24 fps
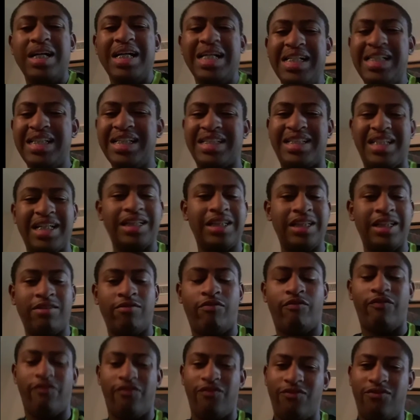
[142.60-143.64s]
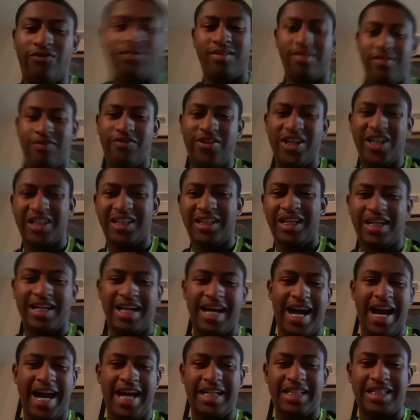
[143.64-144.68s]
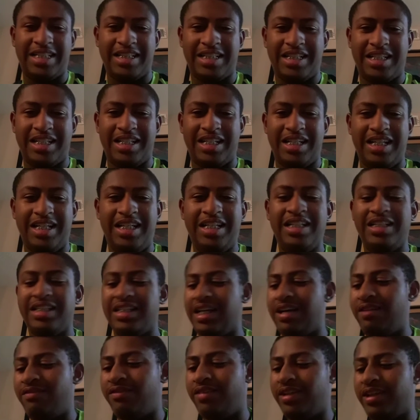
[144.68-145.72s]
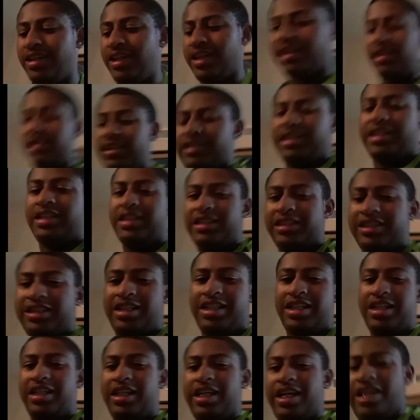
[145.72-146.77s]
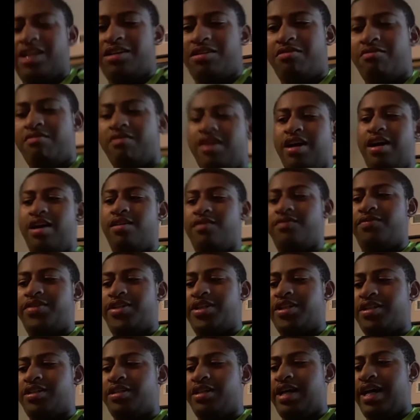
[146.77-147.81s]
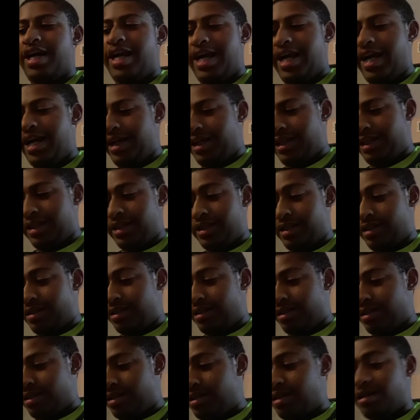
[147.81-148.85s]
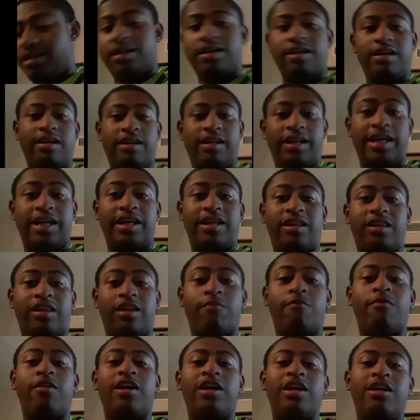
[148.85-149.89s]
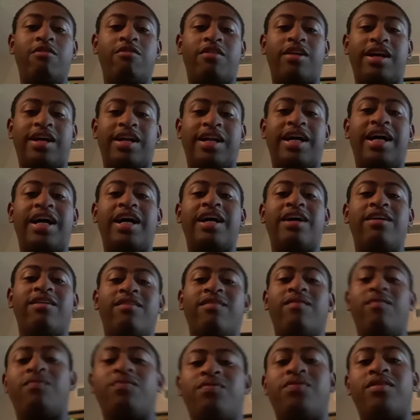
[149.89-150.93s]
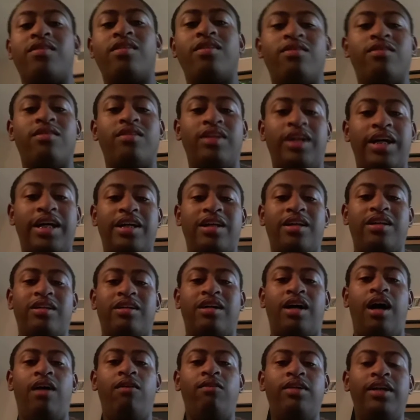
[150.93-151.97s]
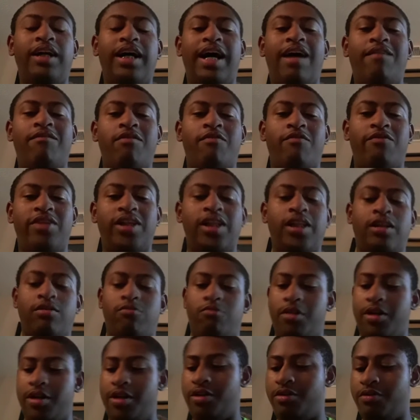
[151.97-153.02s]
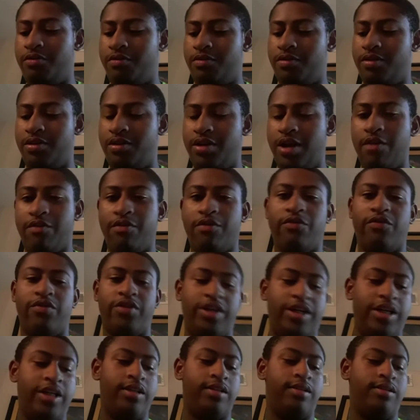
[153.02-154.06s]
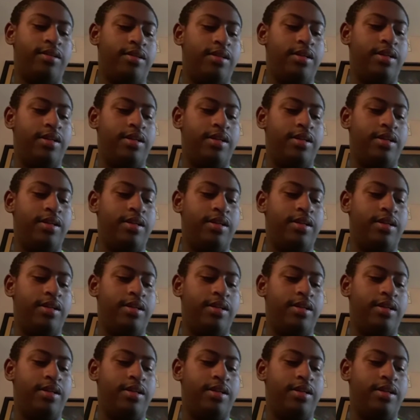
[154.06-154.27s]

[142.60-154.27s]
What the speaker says: it just doesn't feel a lot of action in it. It doesn't have a lot of things in it. Like you have just like somewhere you cannot, like, I want to have a villain where you never forget.